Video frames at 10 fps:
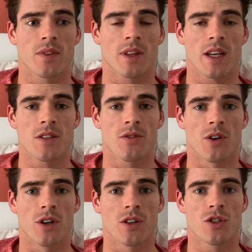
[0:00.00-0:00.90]
Thanks
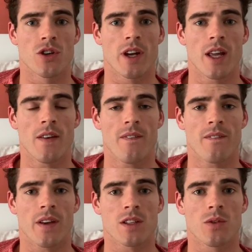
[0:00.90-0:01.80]
for tuning in,
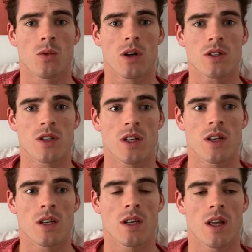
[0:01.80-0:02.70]
thanks for
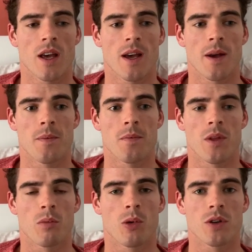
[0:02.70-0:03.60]
watching.
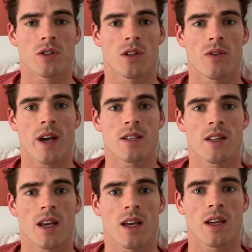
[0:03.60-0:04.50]
The importance of the rest
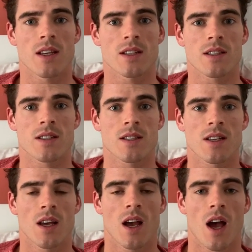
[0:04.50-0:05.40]
day is